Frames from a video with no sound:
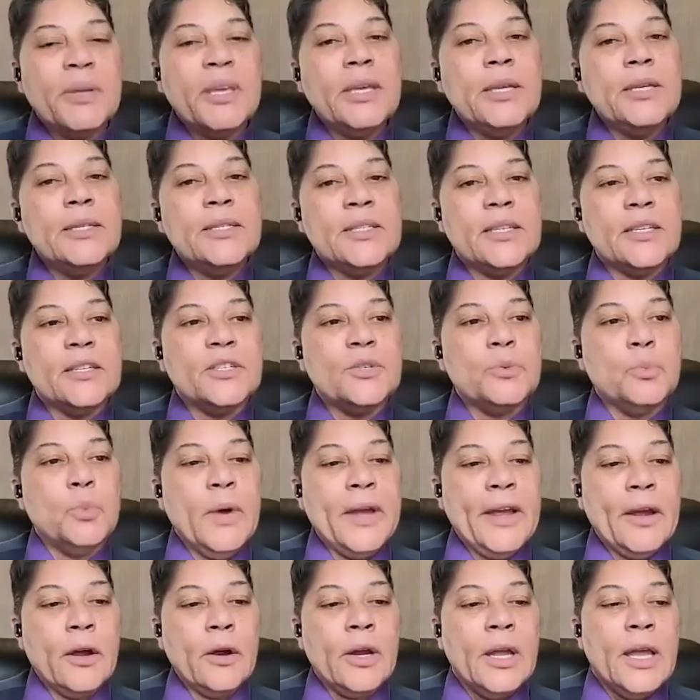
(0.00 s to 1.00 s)
pieces
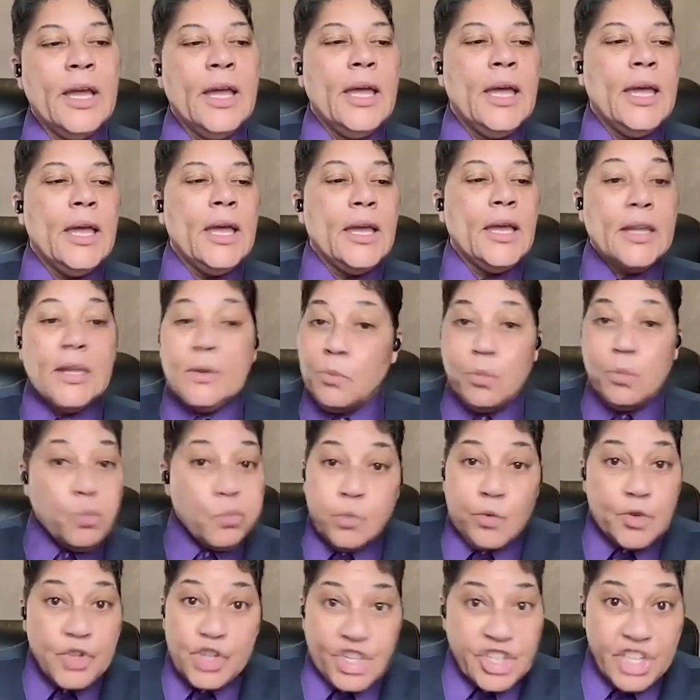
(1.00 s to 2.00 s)
where
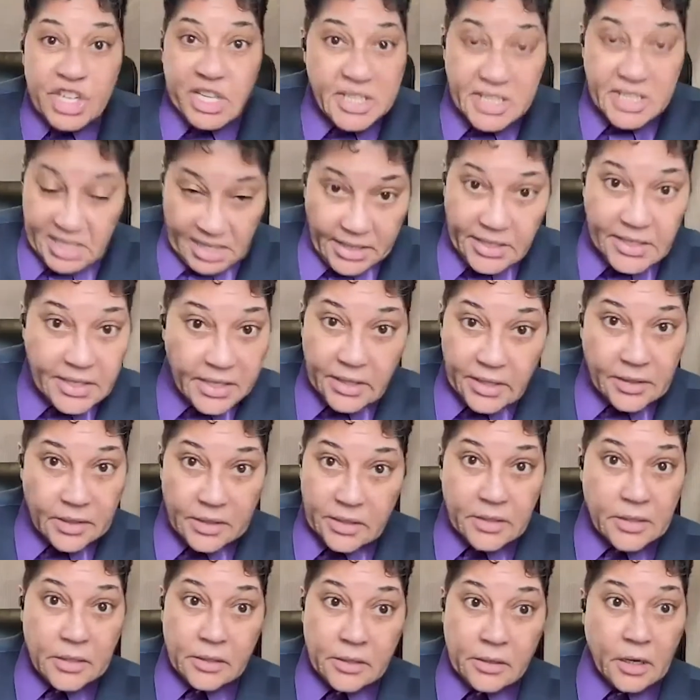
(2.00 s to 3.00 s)
she
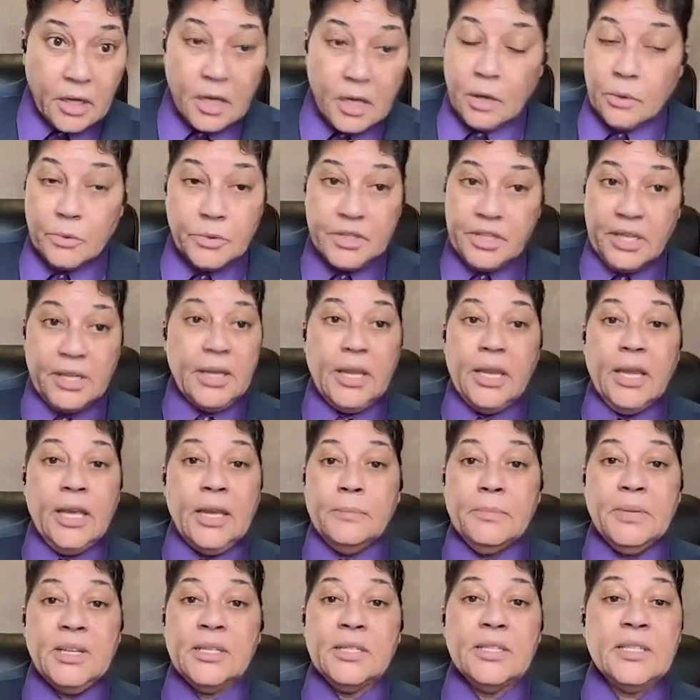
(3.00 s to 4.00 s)
didn't go to
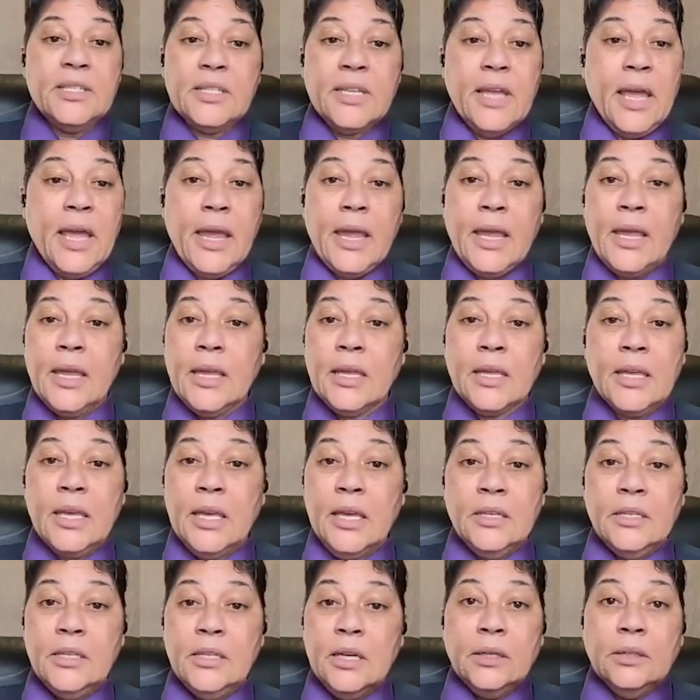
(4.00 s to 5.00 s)
him and say,
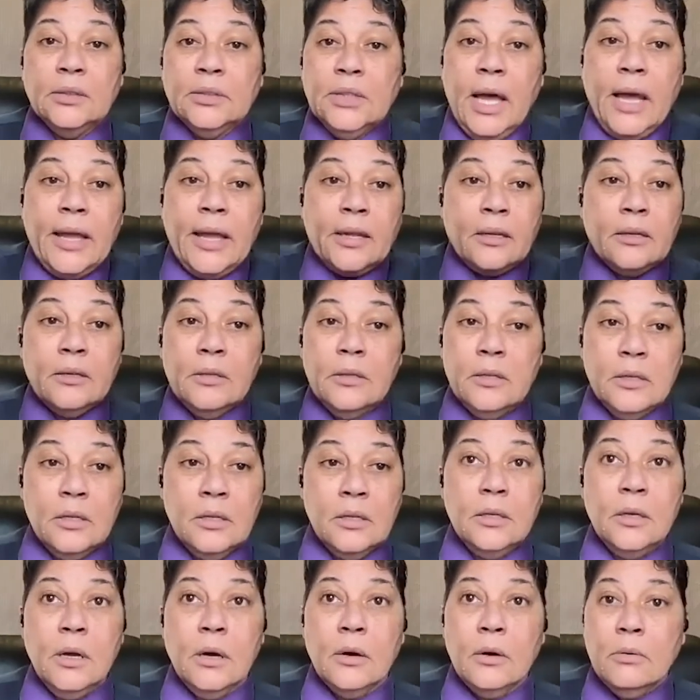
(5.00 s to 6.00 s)
can you like,
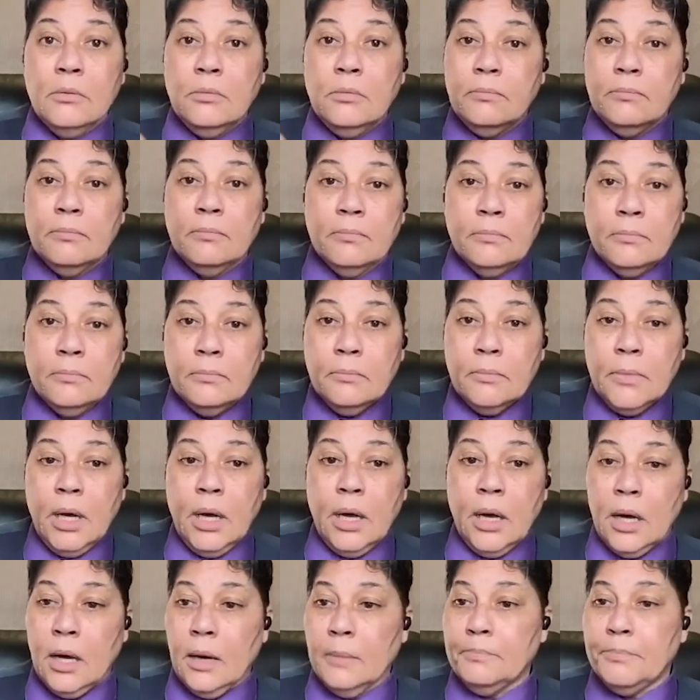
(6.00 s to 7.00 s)
you know,
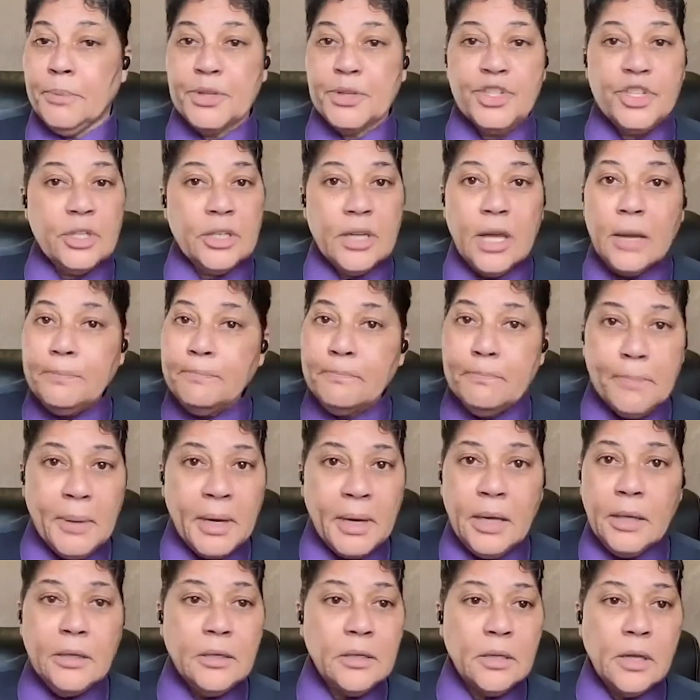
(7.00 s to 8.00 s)
butch it up,
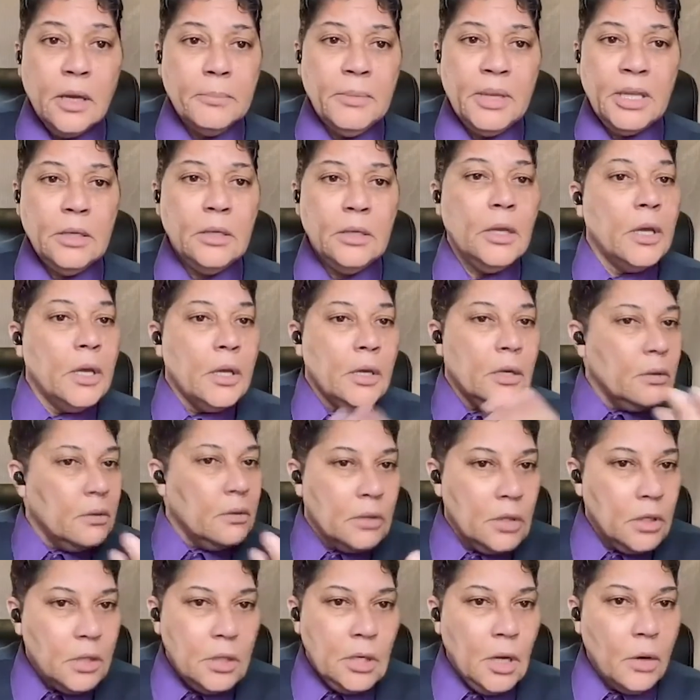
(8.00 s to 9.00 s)
bud? I mean,
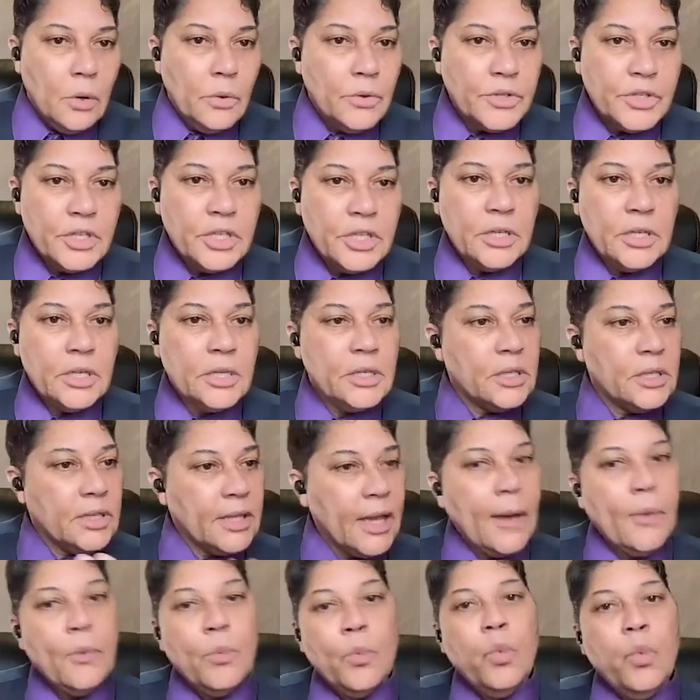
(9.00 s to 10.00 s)
you know, she
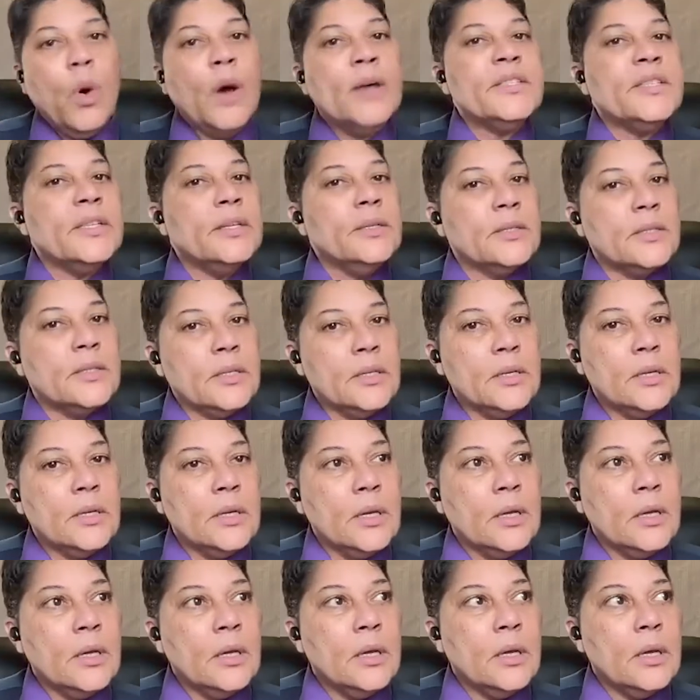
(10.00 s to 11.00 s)
that wasn't
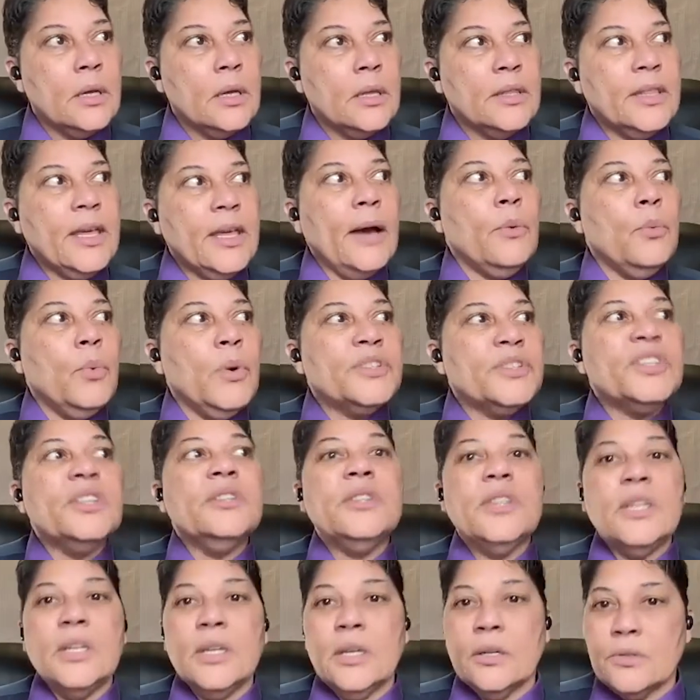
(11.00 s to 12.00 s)

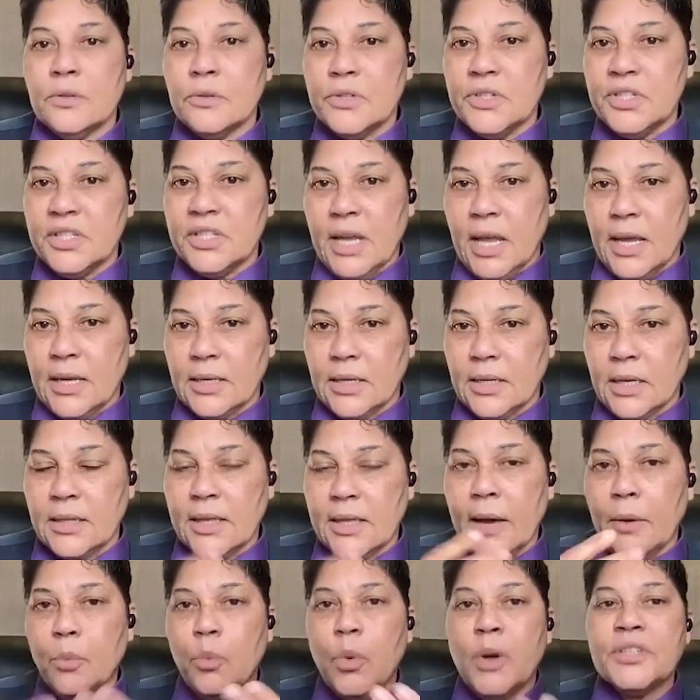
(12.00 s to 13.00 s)
the understanding.
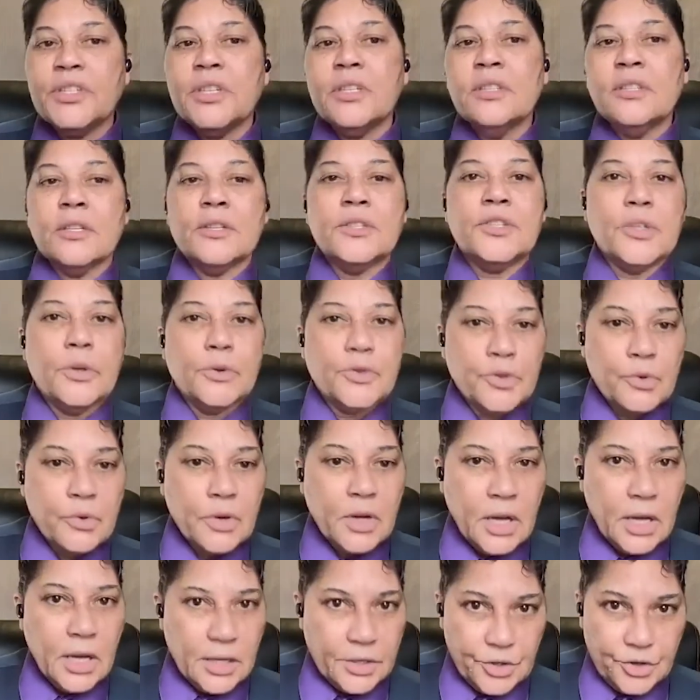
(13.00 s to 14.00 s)
That wasn't the
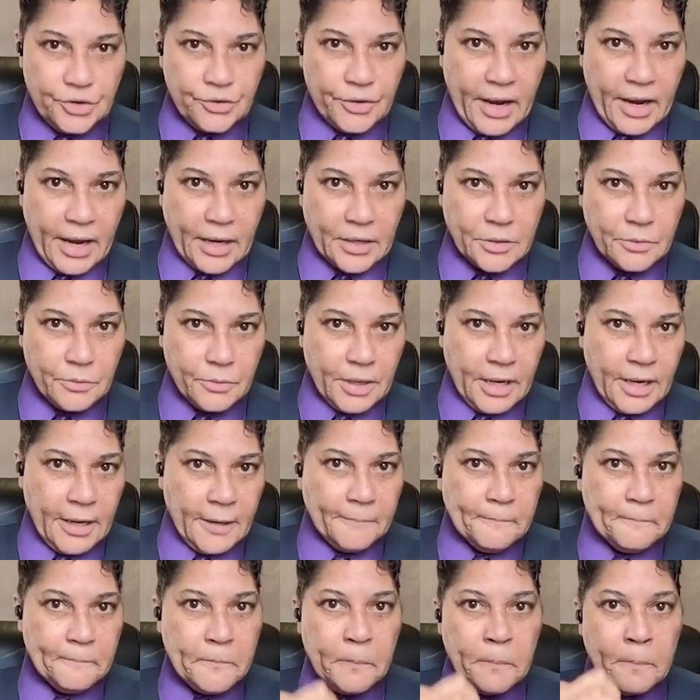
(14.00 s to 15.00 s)
social contract,
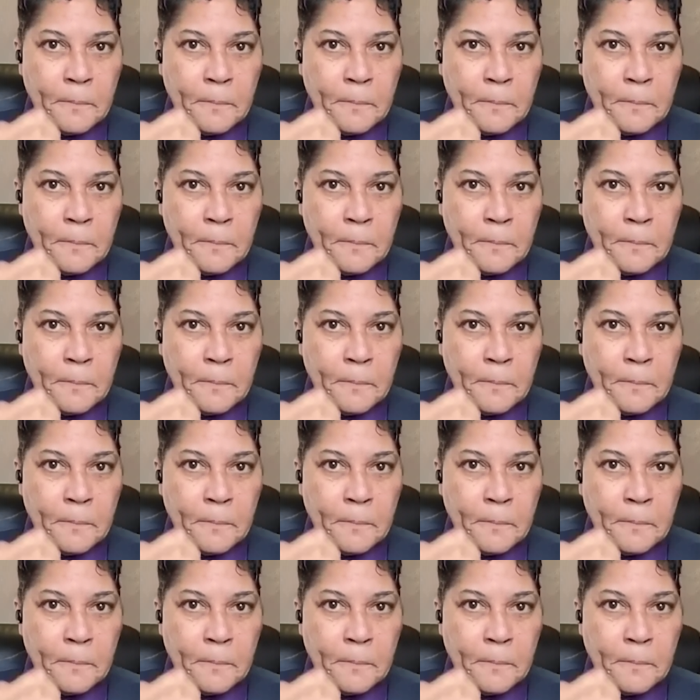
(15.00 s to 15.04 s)
right?